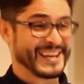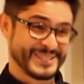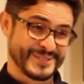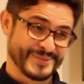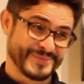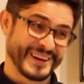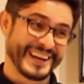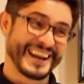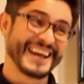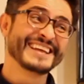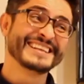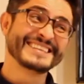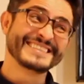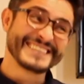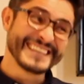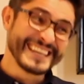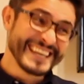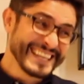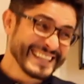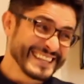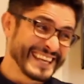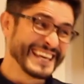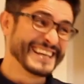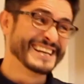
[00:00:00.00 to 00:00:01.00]
that's what I
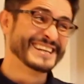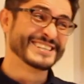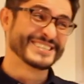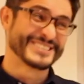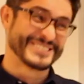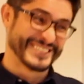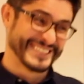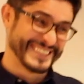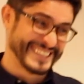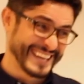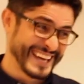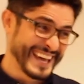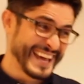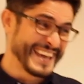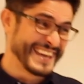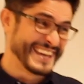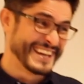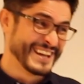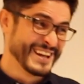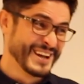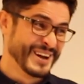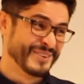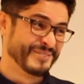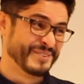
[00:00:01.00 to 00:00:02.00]
did here
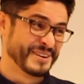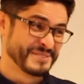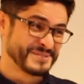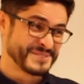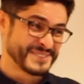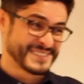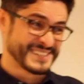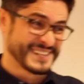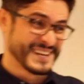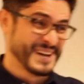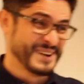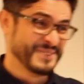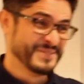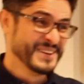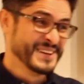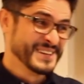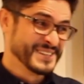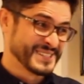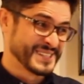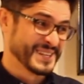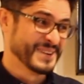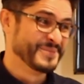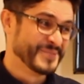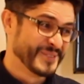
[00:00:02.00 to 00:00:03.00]
today with
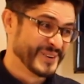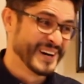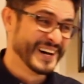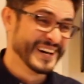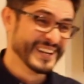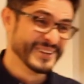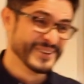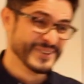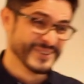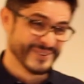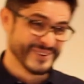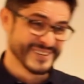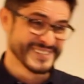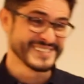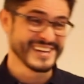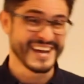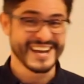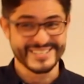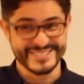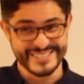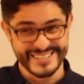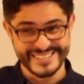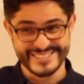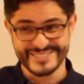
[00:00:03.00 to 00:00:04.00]
someone who was
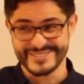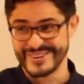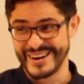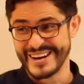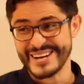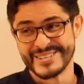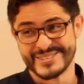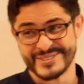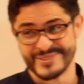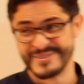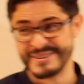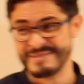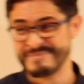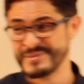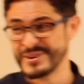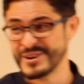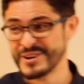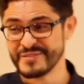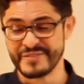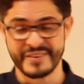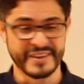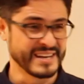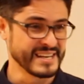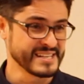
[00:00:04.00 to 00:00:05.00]
actually trying to
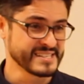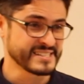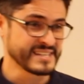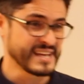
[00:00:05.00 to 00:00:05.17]
remove me. And I